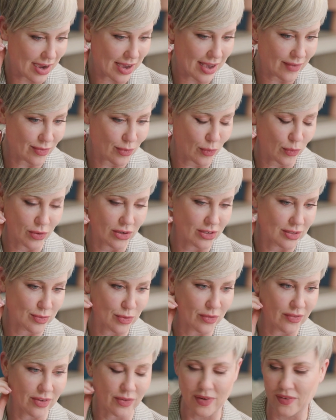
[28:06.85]
I have the worst
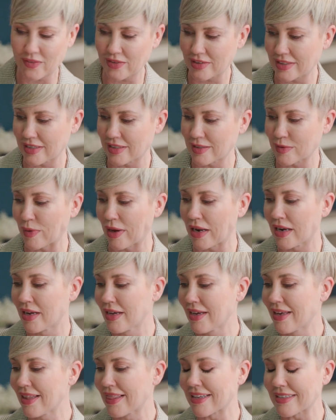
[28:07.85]
movie references, but
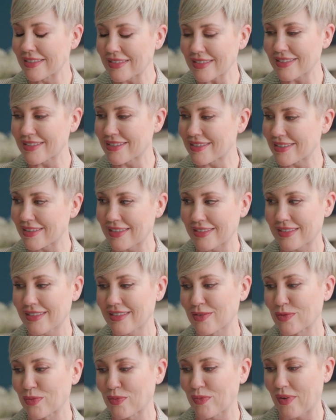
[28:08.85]
this
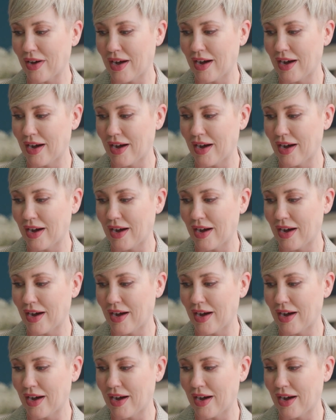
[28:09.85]
is